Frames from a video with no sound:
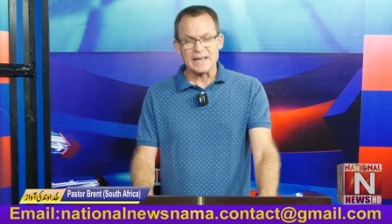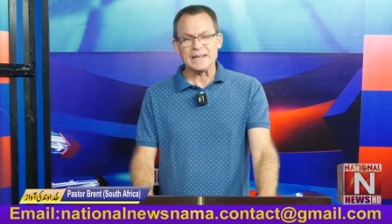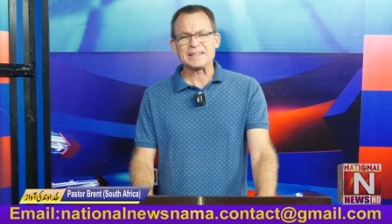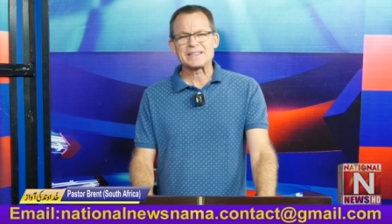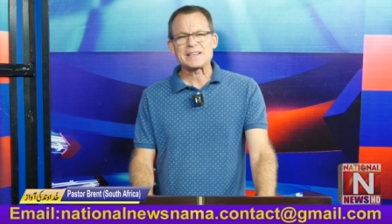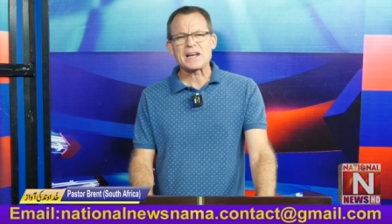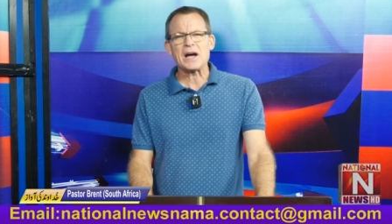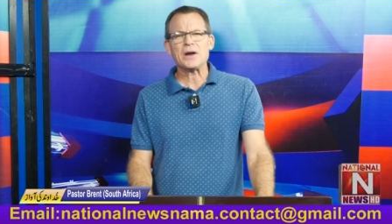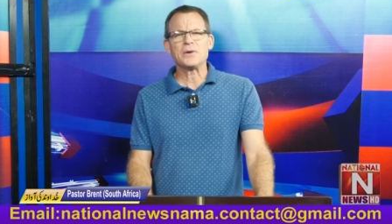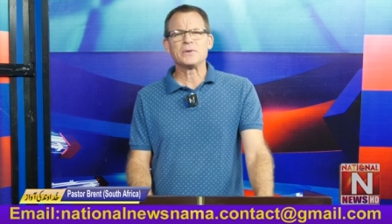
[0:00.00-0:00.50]

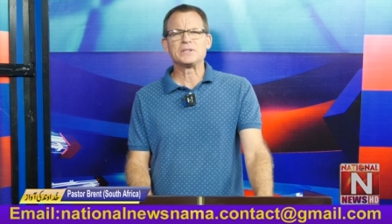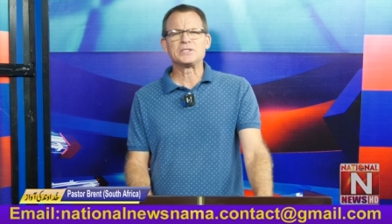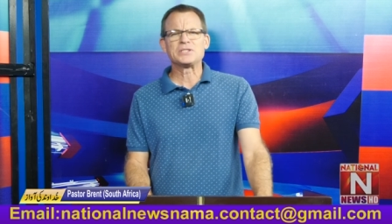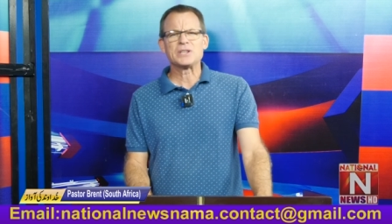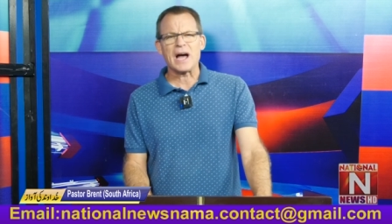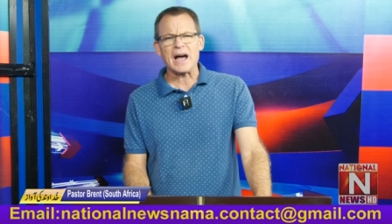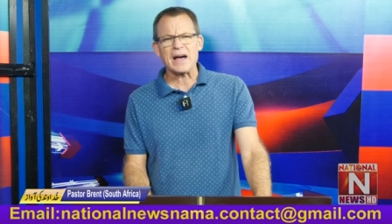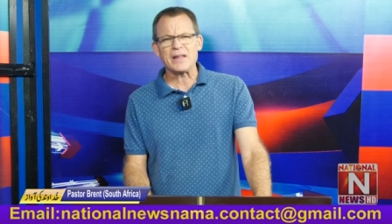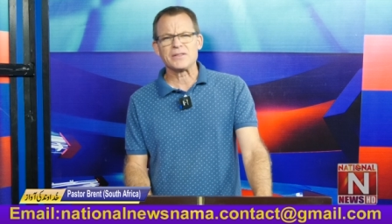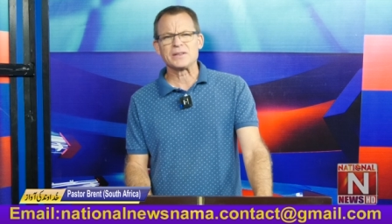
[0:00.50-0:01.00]
Encourage
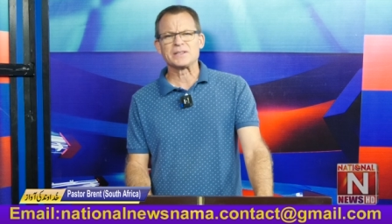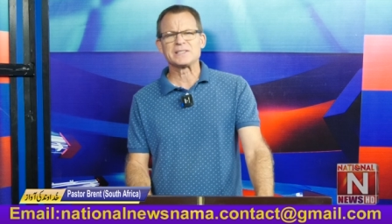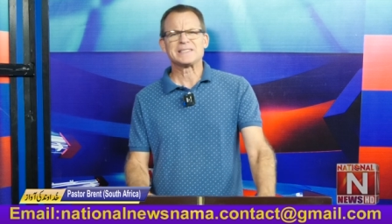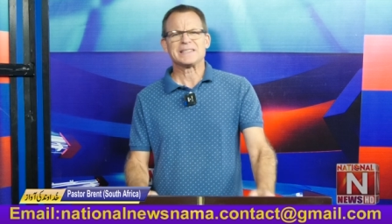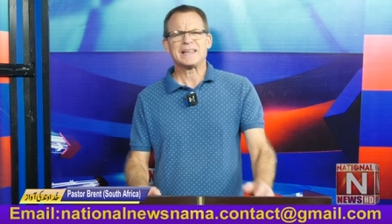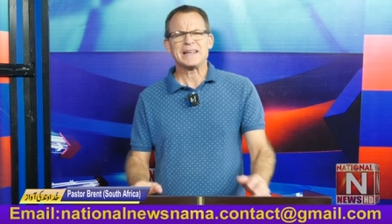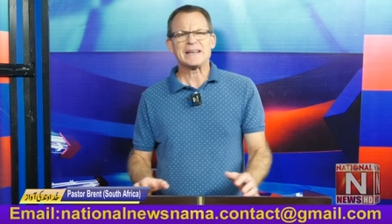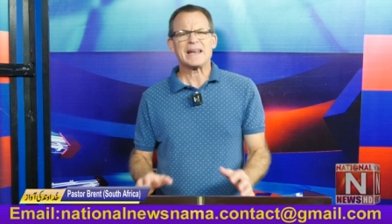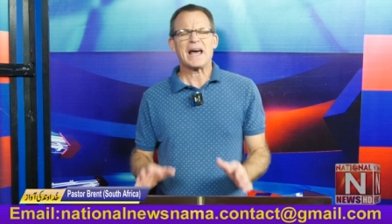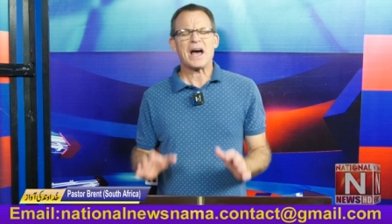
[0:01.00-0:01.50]

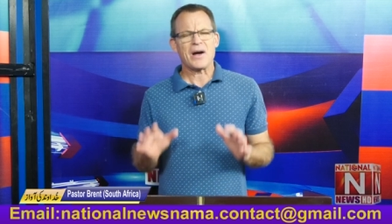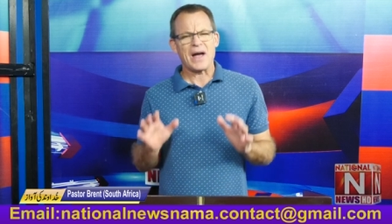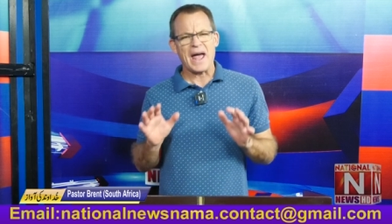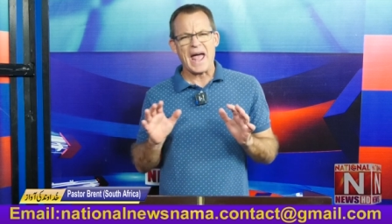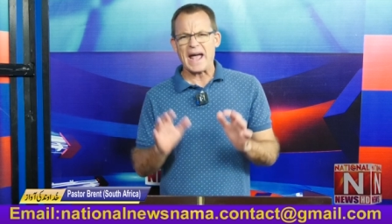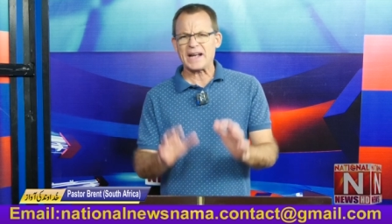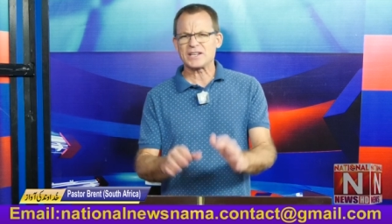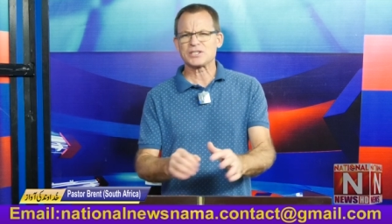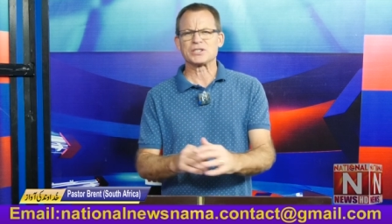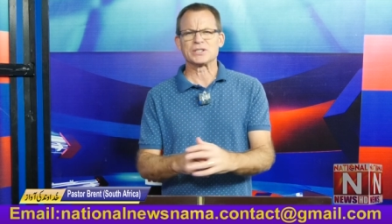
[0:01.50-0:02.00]
others in our
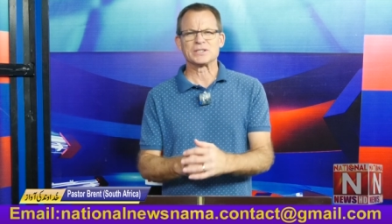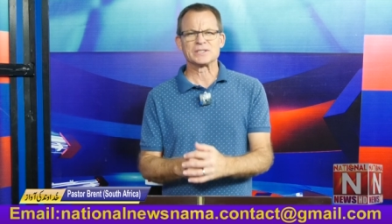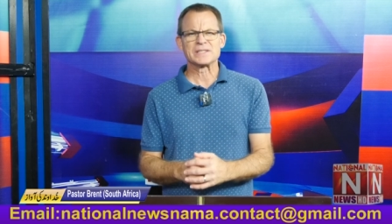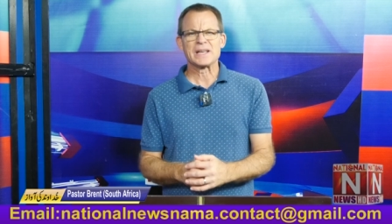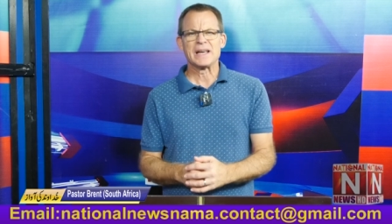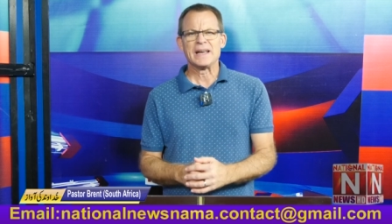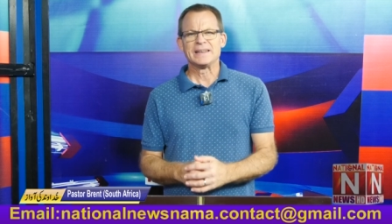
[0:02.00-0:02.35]
actions.